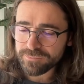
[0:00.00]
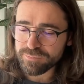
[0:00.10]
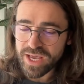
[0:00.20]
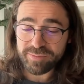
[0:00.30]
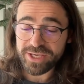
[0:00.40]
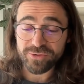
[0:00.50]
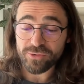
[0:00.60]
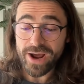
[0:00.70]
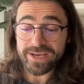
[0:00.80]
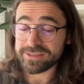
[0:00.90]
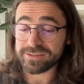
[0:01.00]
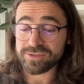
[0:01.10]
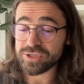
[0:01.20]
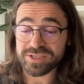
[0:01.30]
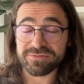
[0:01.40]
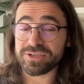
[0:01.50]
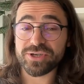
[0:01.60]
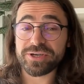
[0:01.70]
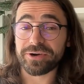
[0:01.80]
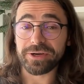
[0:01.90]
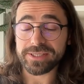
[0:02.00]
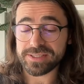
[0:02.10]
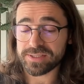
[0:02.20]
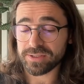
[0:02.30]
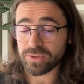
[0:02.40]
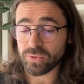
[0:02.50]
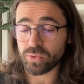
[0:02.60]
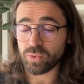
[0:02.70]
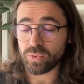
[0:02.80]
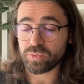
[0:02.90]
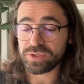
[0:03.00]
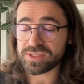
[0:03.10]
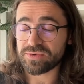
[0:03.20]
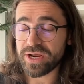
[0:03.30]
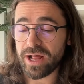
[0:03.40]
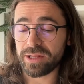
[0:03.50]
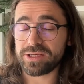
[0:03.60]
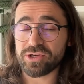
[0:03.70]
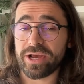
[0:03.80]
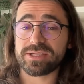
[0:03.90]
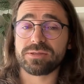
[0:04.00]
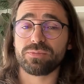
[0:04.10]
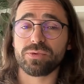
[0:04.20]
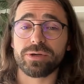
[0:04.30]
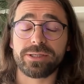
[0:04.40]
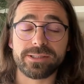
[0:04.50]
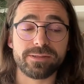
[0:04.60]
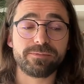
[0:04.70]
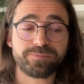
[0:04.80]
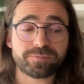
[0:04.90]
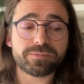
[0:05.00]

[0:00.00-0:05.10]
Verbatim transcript: maybe you're right and just visionary. So this reality check is important